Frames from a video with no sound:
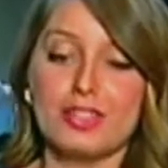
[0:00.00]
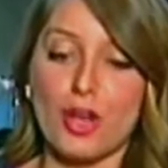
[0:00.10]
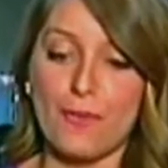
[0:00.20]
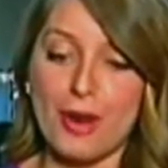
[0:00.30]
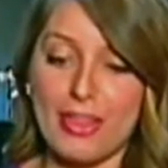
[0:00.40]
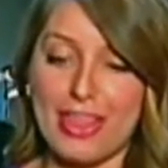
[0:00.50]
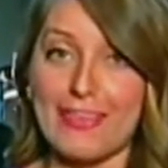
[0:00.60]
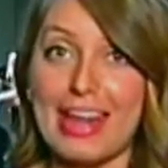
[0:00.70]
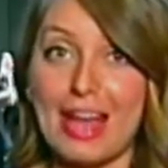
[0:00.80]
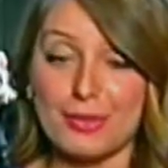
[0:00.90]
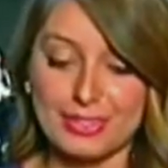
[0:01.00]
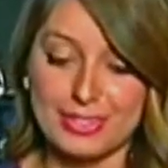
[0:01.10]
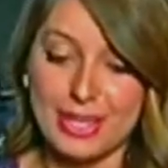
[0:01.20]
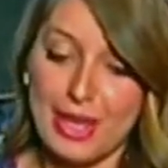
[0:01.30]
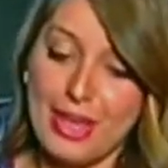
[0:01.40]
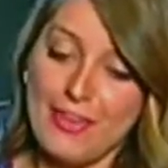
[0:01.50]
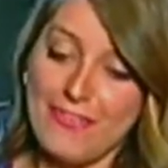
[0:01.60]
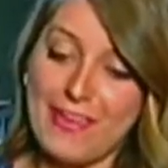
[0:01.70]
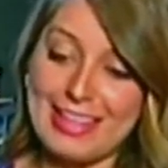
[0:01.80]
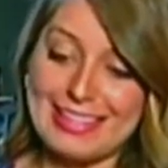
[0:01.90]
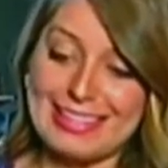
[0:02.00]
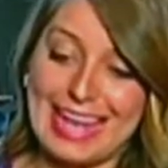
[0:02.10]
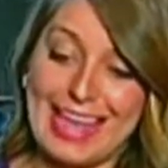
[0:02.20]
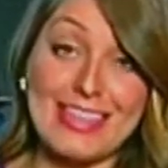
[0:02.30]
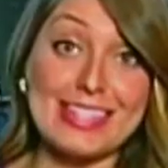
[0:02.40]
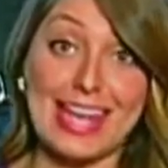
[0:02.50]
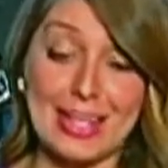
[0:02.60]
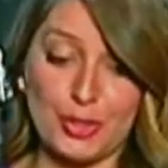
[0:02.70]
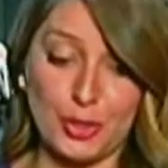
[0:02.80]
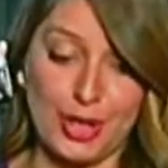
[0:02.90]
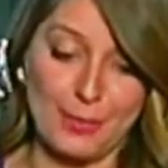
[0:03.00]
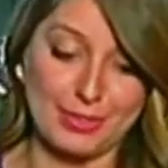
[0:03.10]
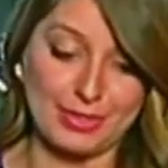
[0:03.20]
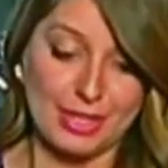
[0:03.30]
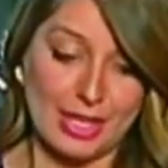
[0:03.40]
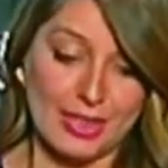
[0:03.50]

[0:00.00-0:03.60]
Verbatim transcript: So far, they've announced Fitz and the Tantrums,